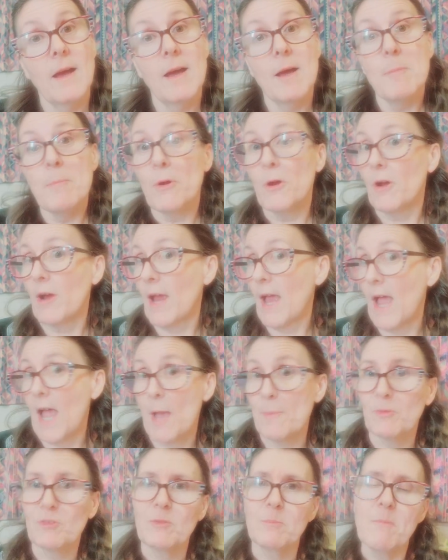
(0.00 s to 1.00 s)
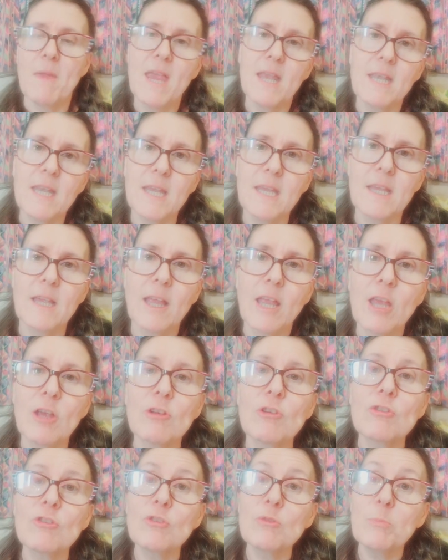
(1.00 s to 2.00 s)
perhaps many
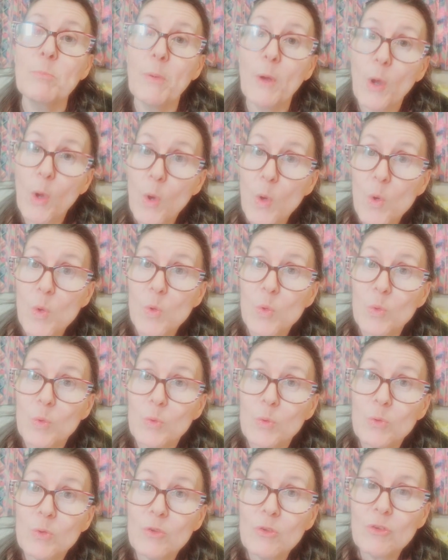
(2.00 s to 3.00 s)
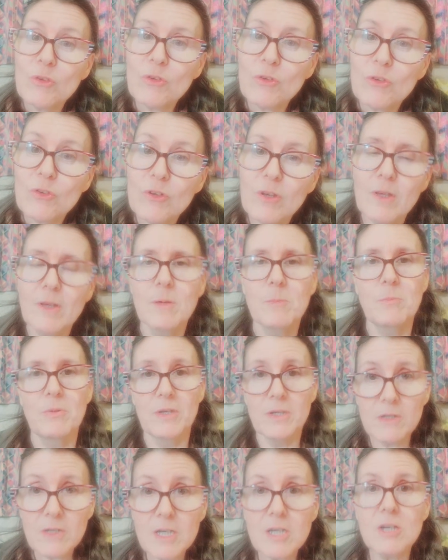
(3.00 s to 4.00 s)
exposed
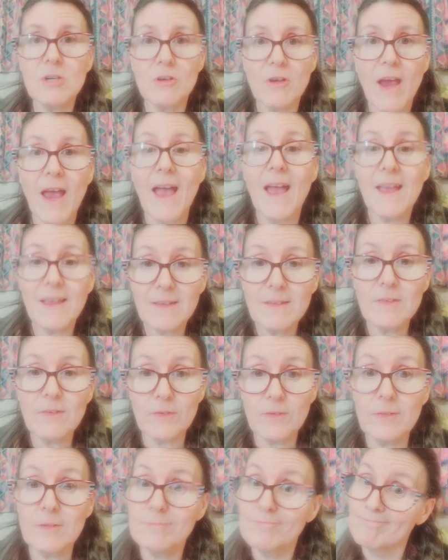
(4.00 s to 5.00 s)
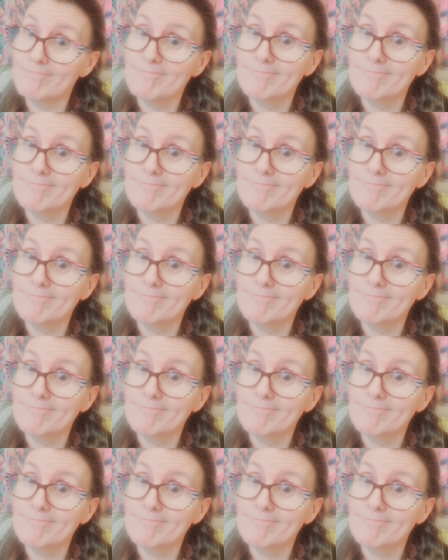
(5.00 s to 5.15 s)
bureaucrats